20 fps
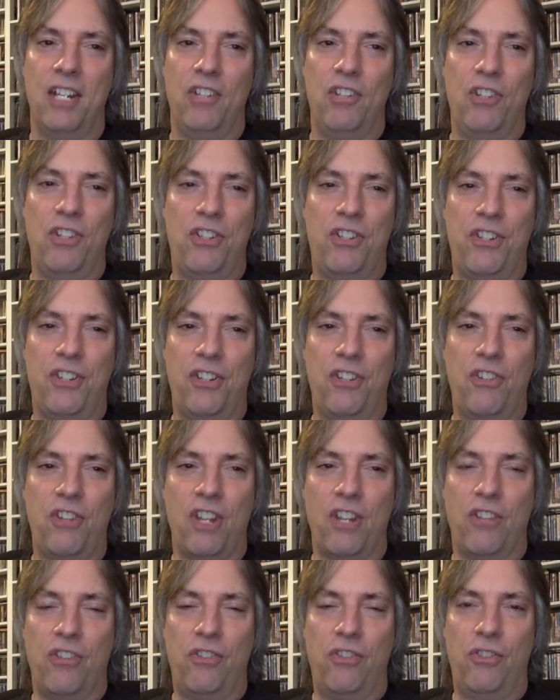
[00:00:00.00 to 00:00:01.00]
Just such
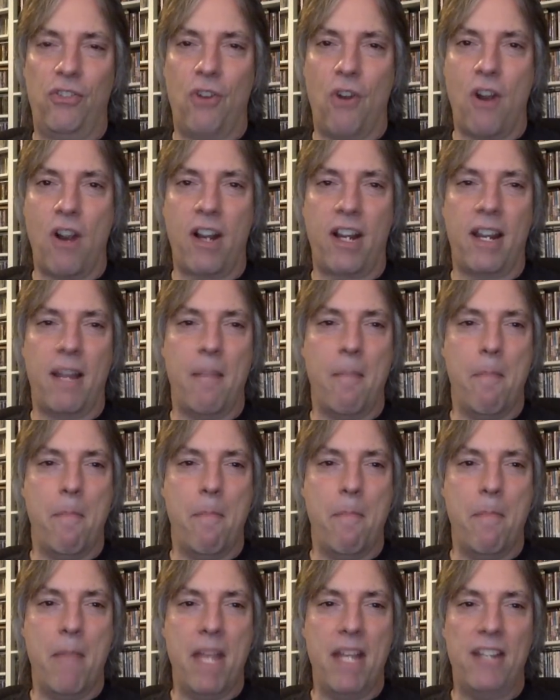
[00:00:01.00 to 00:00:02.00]
a dark
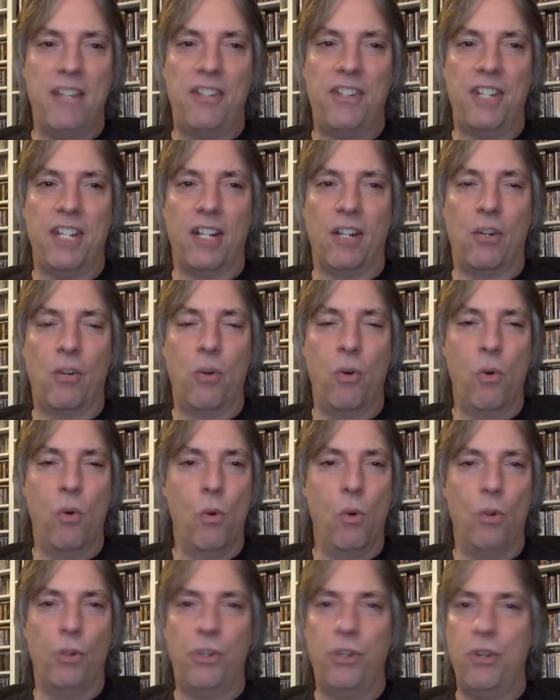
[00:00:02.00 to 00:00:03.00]
and menacing,
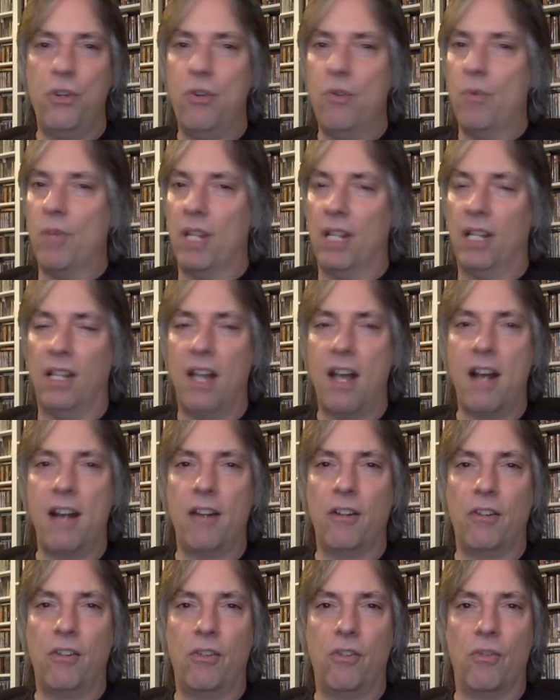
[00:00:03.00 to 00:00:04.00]
cool tune with a lot
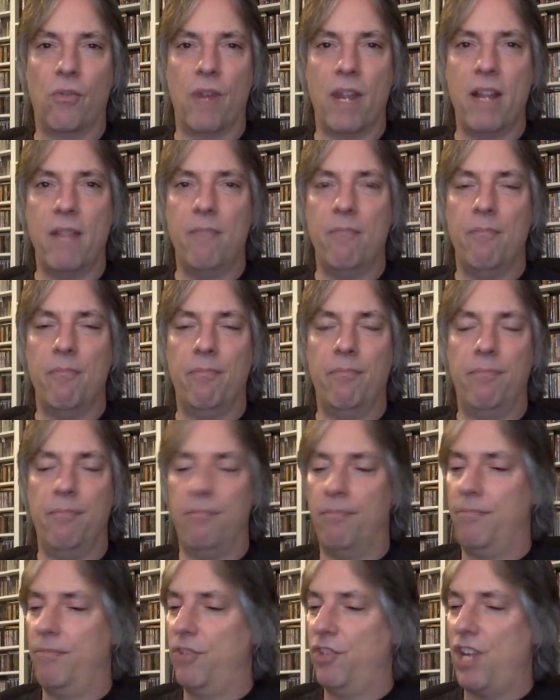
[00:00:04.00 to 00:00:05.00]
of great
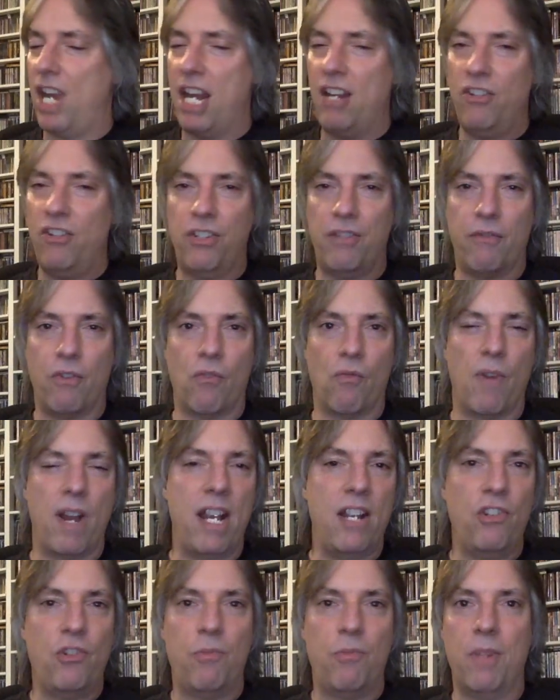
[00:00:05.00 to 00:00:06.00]
changes of
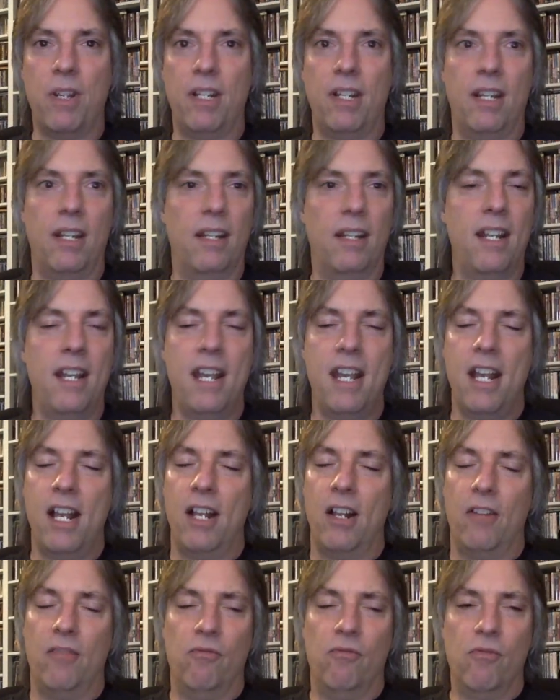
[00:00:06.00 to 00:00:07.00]
arrangement and
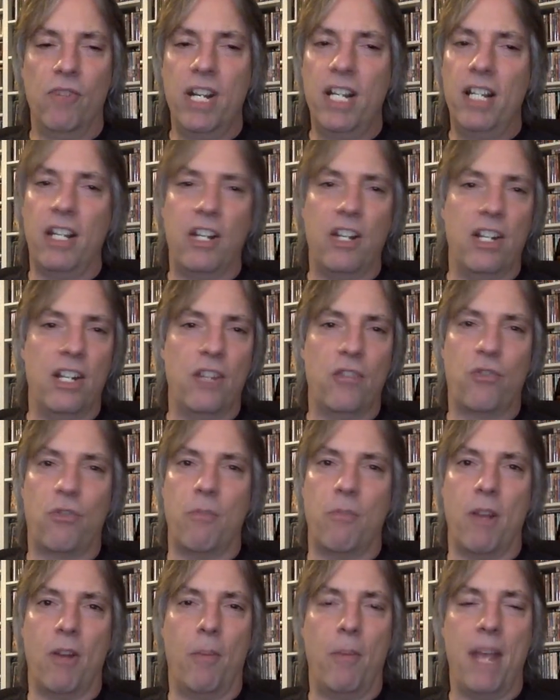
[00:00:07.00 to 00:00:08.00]
really good
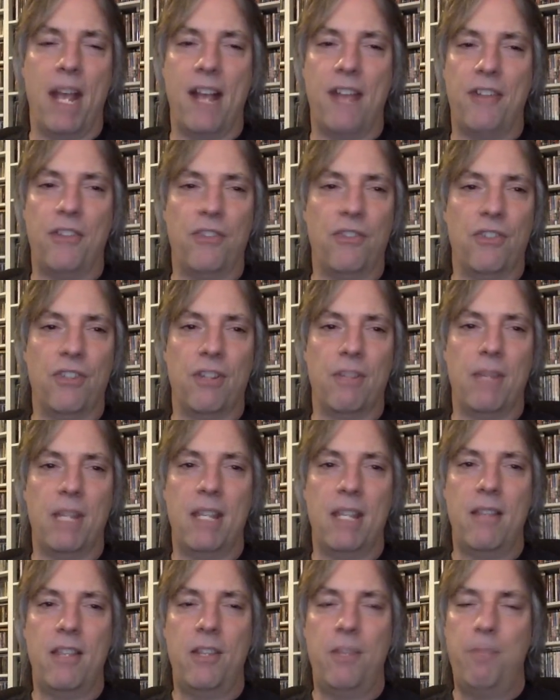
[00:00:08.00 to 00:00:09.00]
instrumental passages. I
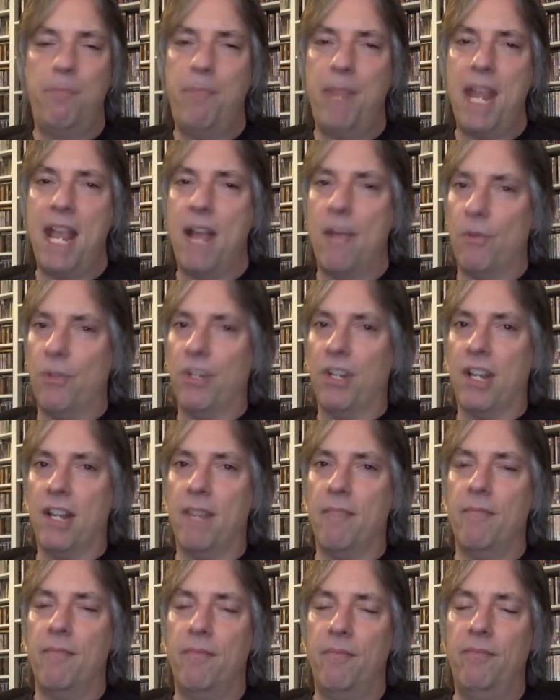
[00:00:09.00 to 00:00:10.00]
mean, this band was a